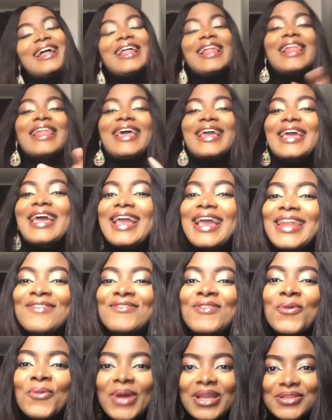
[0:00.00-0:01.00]
I can't
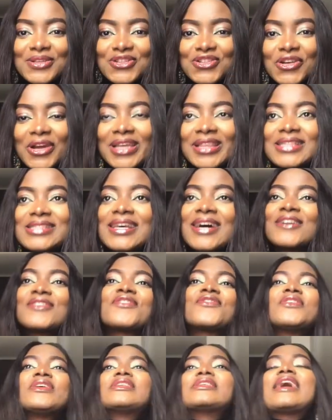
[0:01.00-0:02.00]
even wait to try this
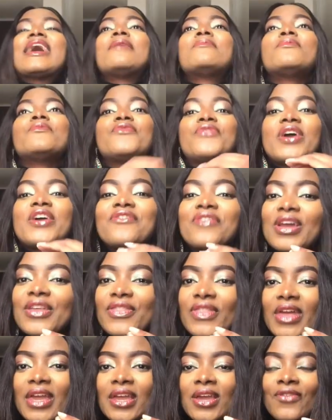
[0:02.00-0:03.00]
outfit. I'm very, very
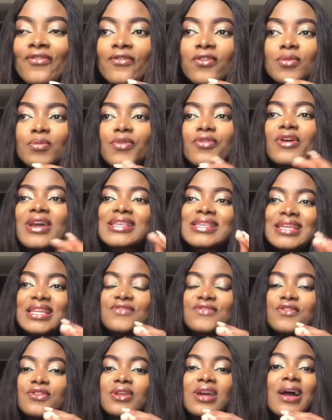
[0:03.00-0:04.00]
thankful. Before I start this
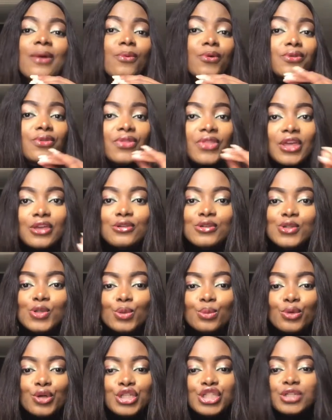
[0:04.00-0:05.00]
video, I want to thank you so
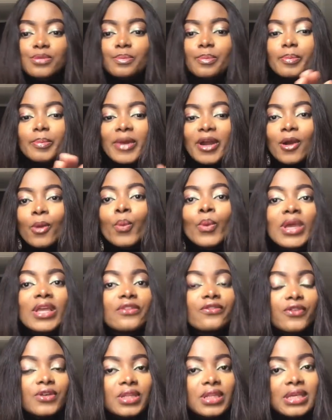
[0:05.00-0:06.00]
much, Maraqueen,
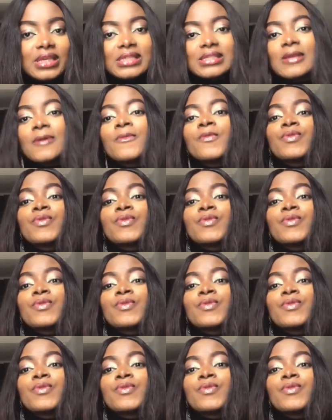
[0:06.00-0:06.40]
for this.